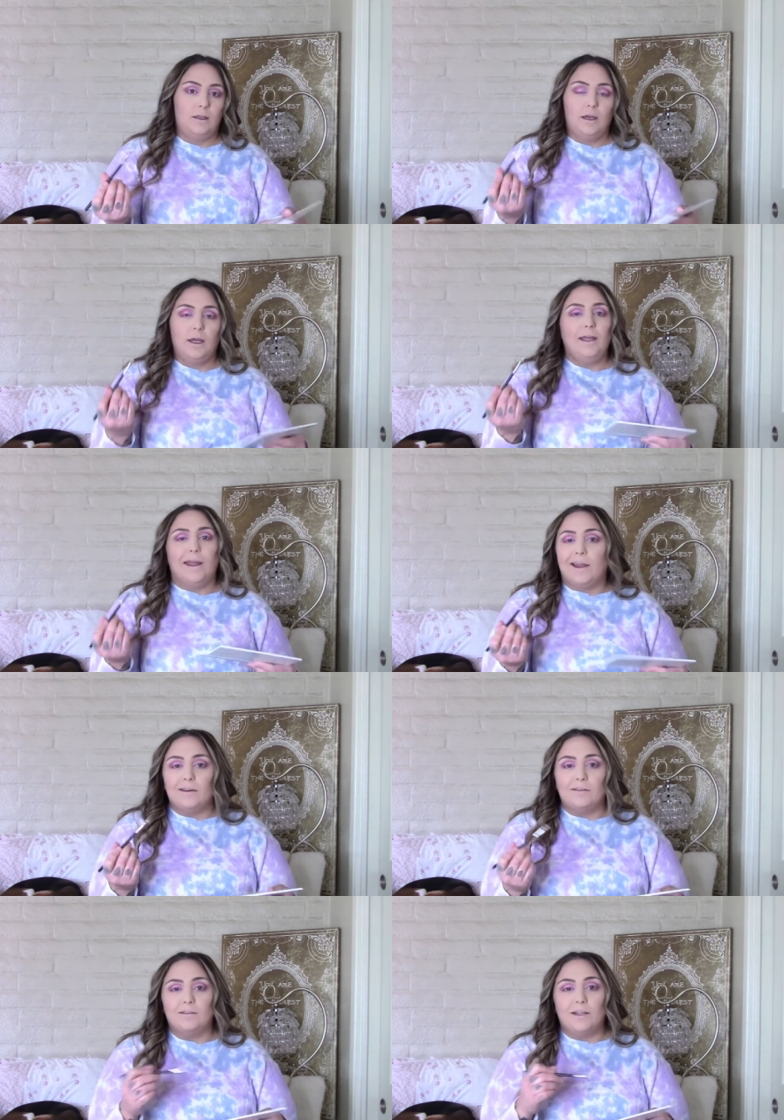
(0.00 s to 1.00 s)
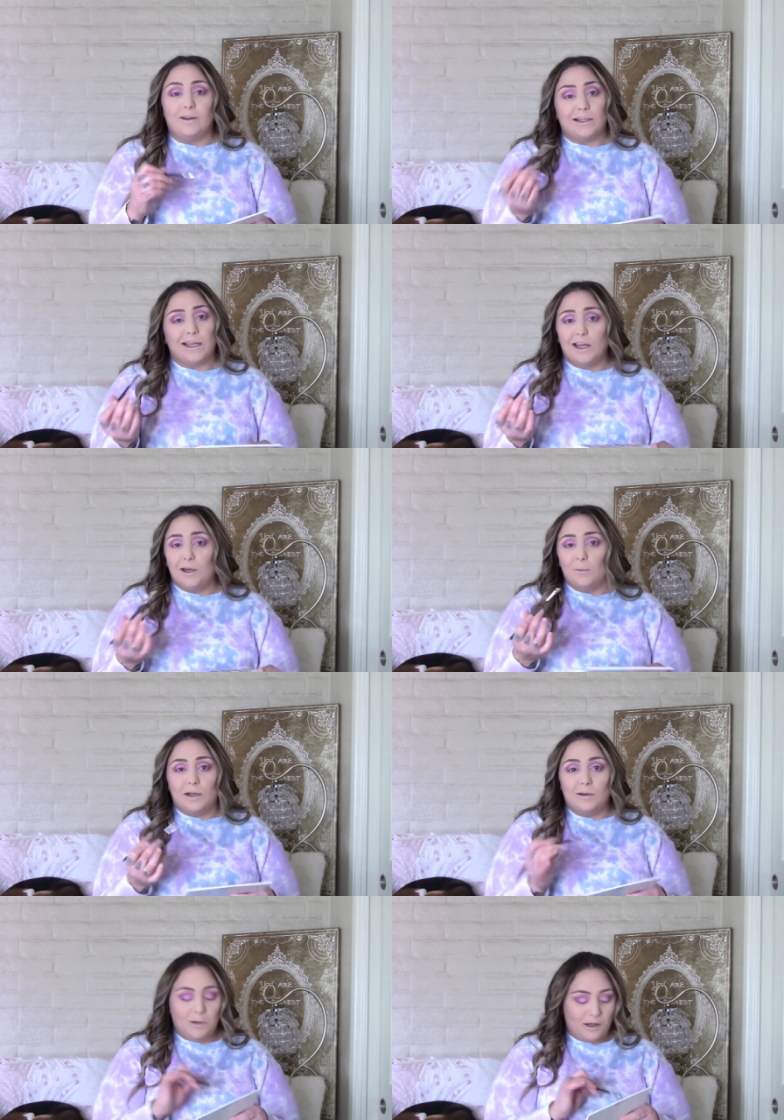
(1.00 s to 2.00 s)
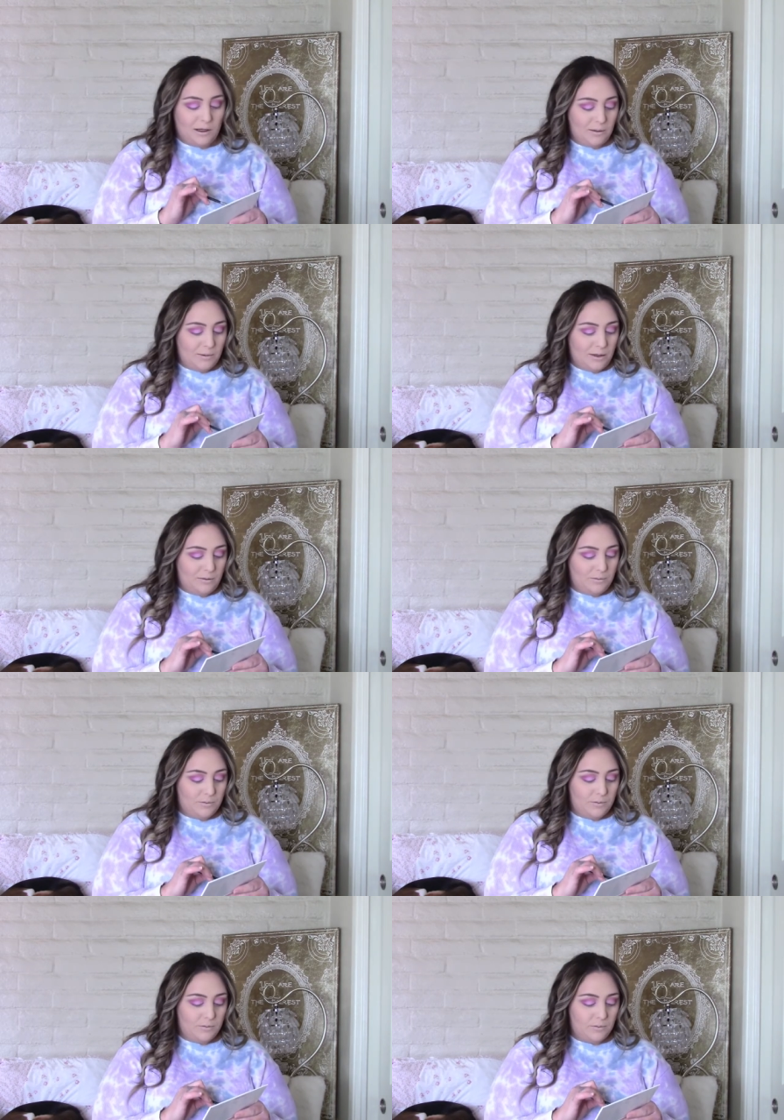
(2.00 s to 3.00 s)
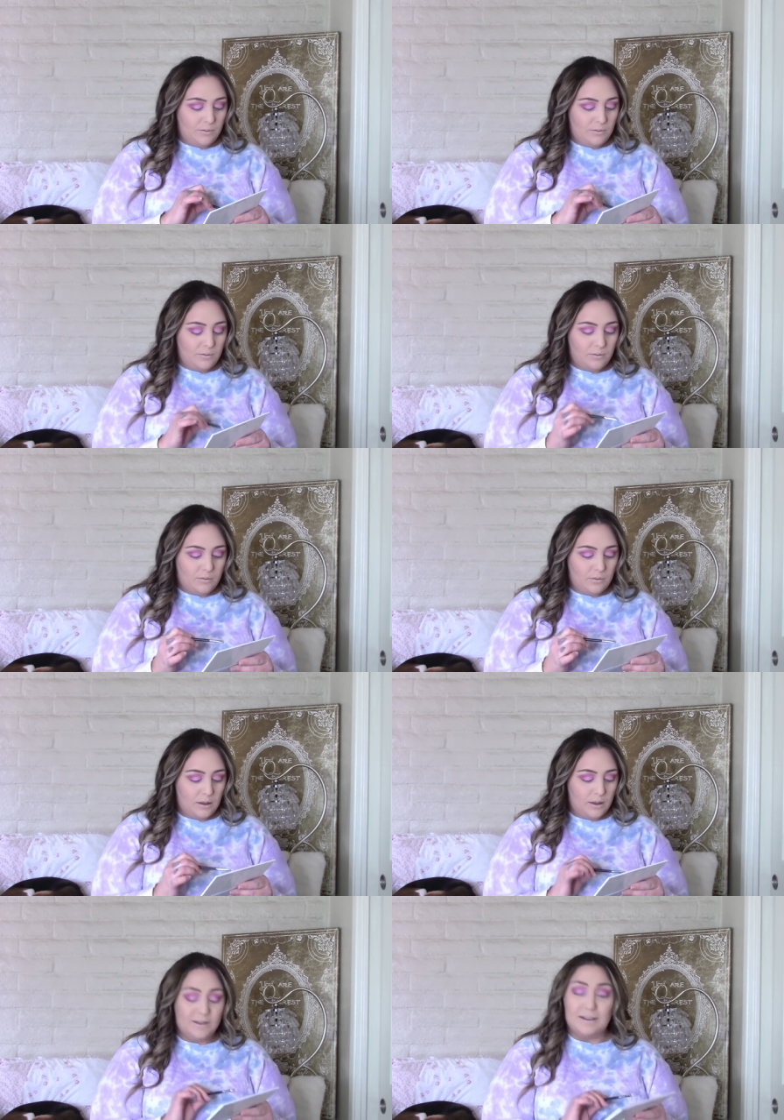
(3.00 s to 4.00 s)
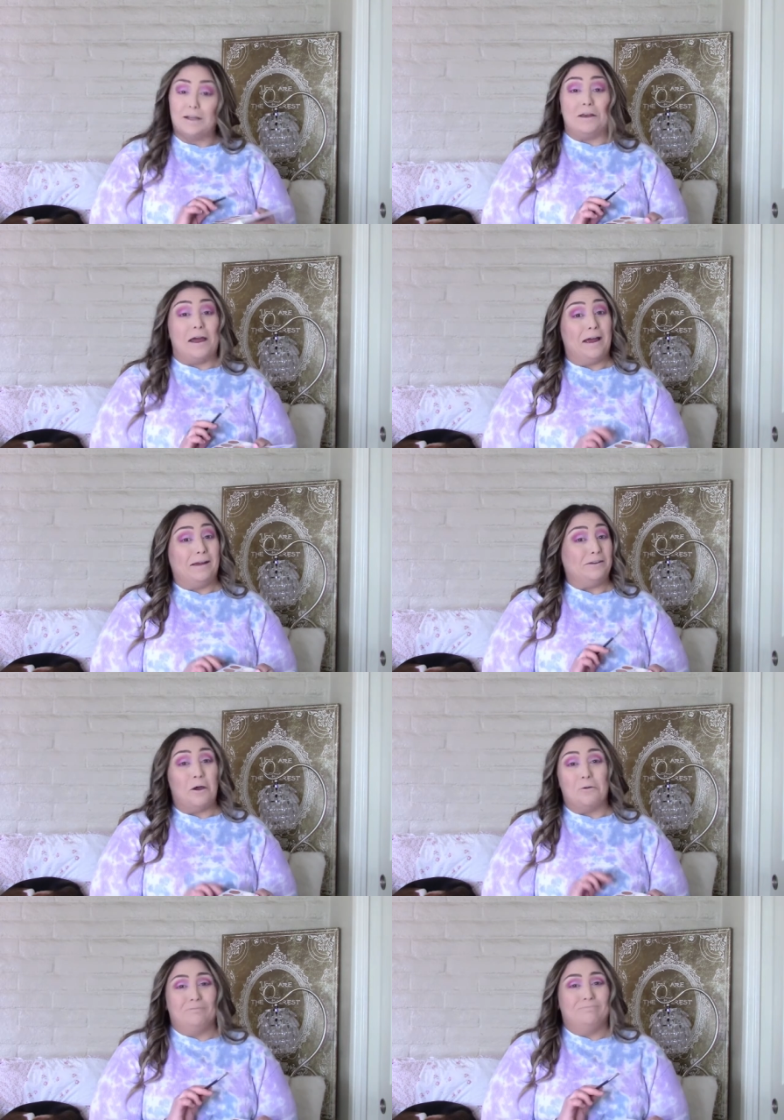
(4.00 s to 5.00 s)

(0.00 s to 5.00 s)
I hate sounding like I know what I'm talking about, because I don't.